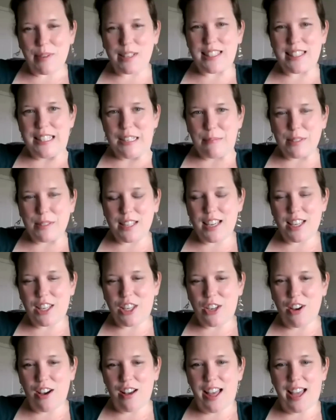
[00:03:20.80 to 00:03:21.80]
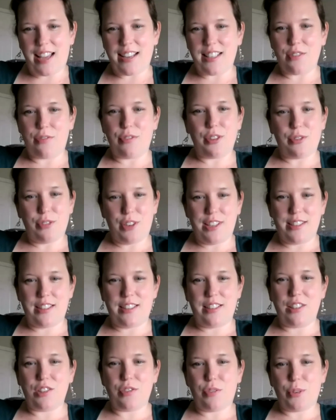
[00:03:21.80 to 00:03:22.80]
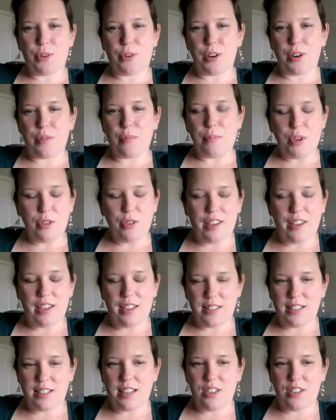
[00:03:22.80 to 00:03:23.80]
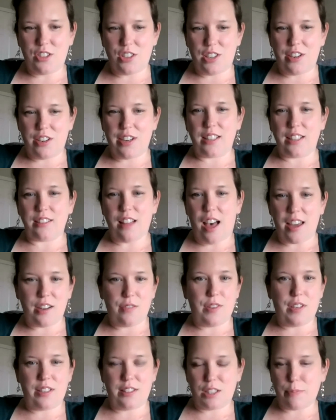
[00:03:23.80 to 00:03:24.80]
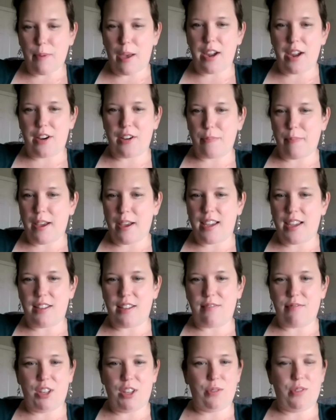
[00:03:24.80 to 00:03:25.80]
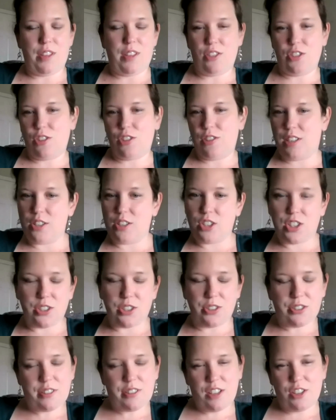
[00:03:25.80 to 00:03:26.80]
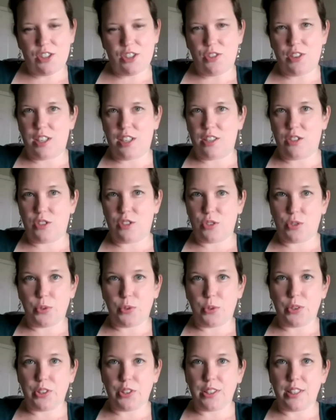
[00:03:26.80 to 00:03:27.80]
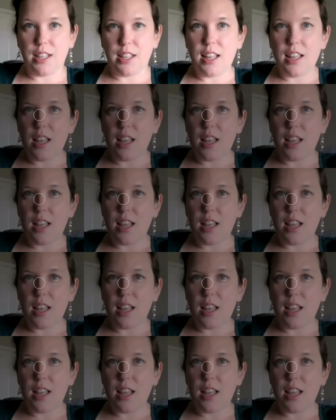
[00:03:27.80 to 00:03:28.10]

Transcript: It seems like you all had different reasons for moving into engineering, a lot of it inspired by, things you did as children, things you did in school.